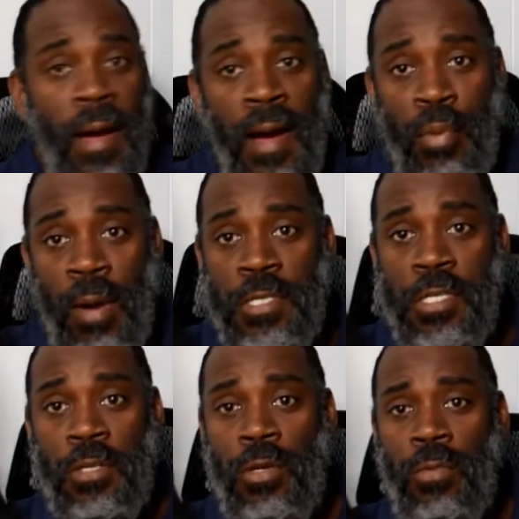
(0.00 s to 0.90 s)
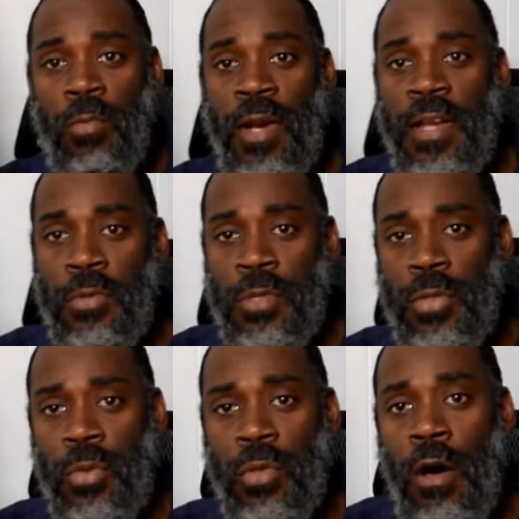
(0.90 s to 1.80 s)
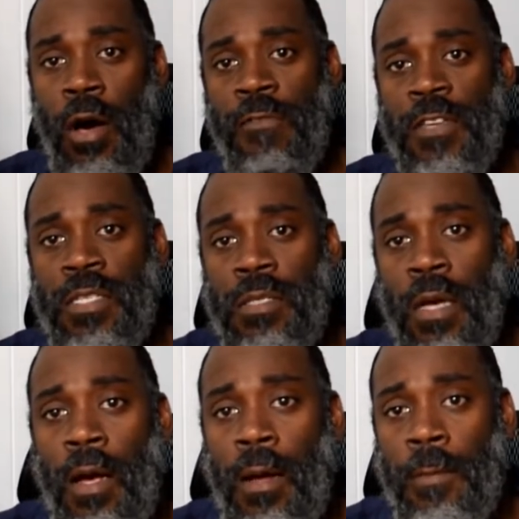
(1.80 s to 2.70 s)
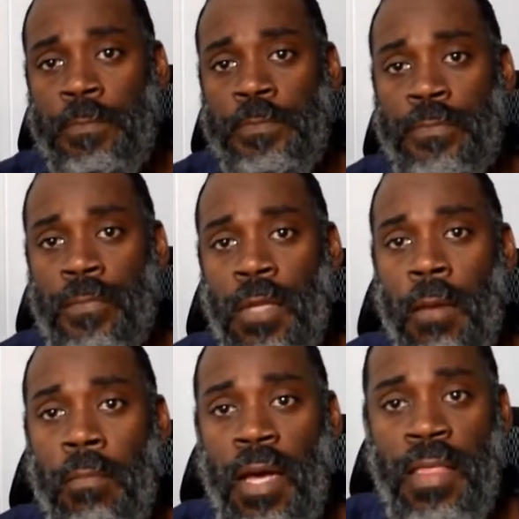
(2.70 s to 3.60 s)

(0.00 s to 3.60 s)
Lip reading: probably show you when I do a tour of the office, but that's